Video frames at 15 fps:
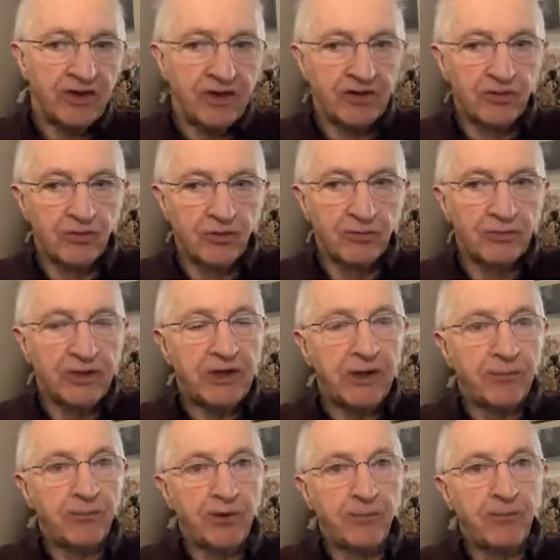it should be a
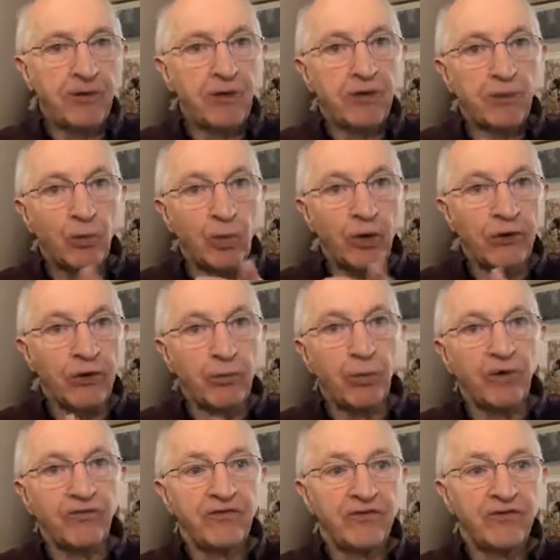proper one-on-one